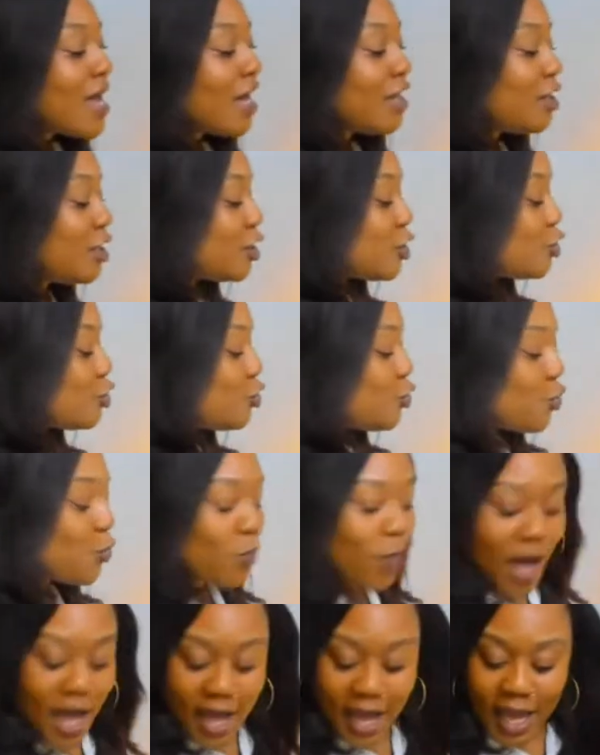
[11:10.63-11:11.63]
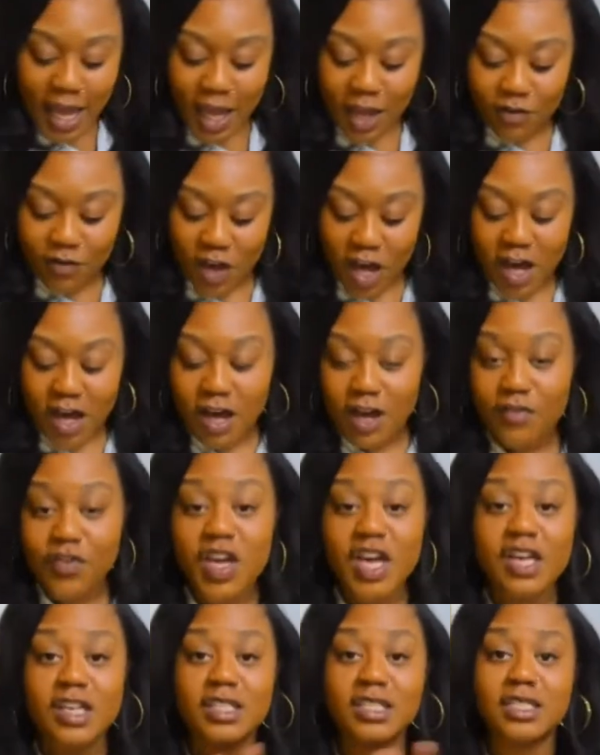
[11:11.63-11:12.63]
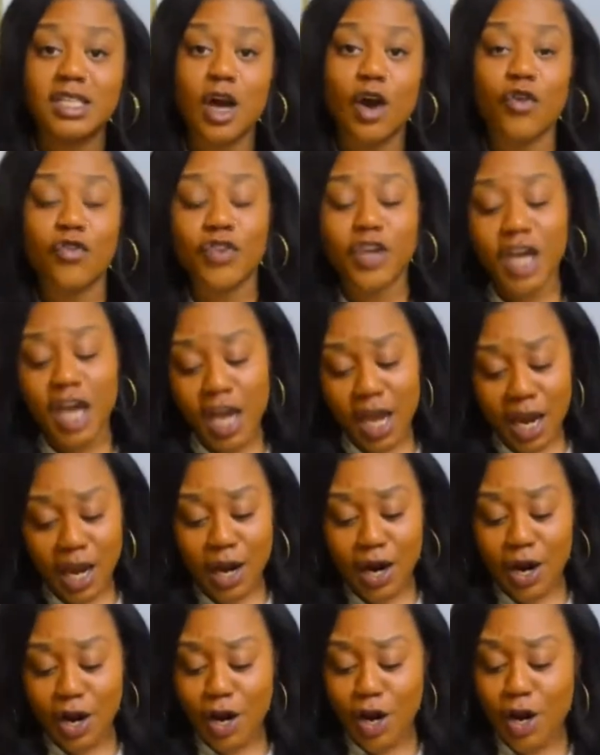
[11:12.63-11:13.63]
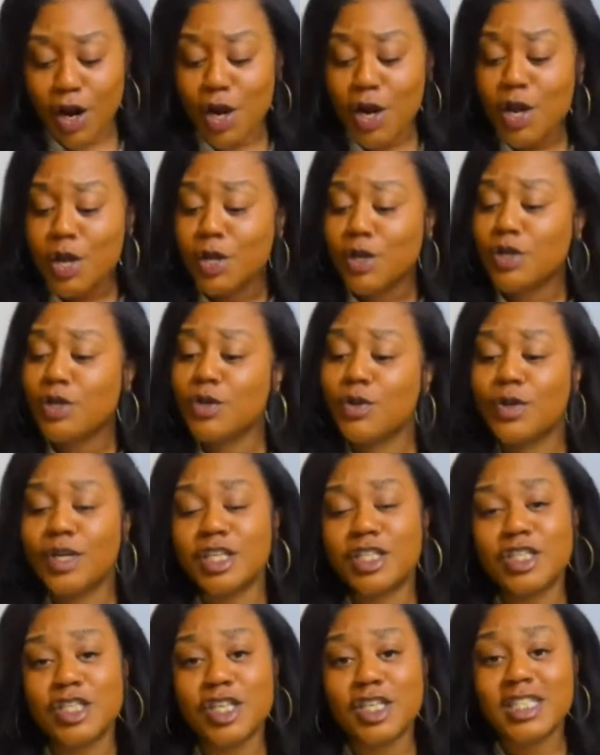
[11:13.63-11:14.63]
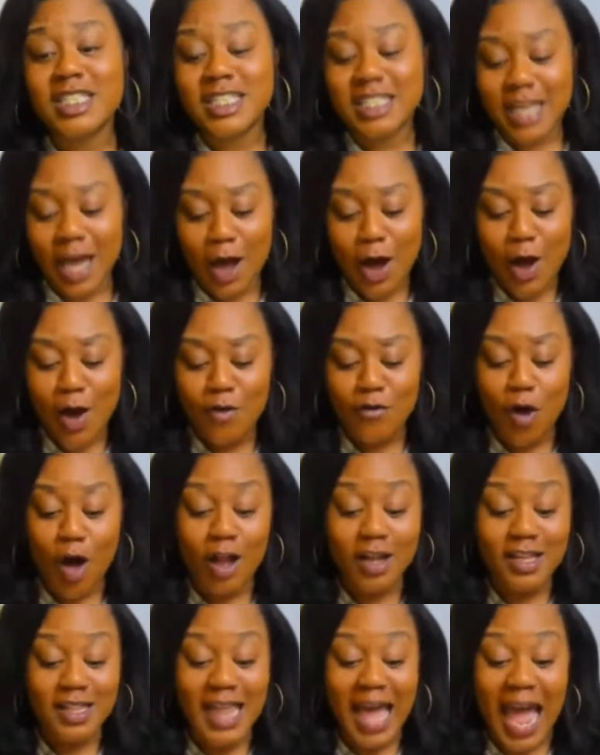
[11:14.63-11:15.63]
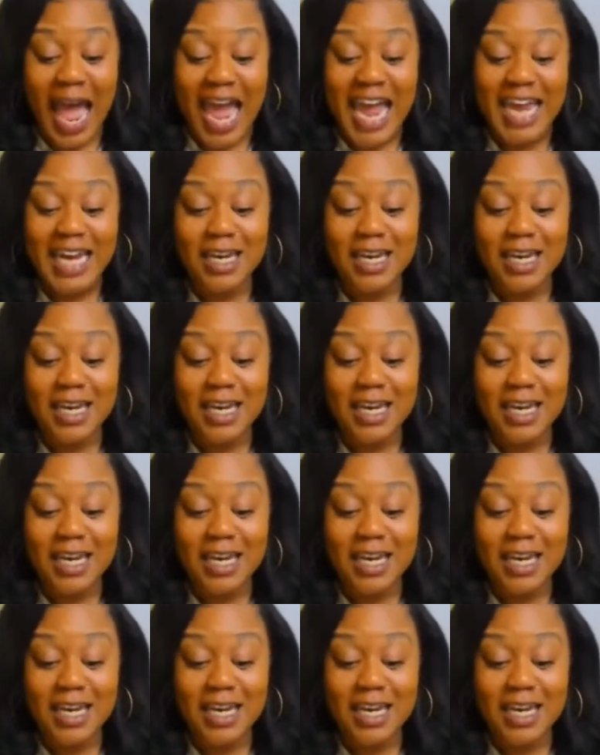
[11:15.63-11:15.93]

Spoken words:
And this new wave of self-care, do it yourself, all of that.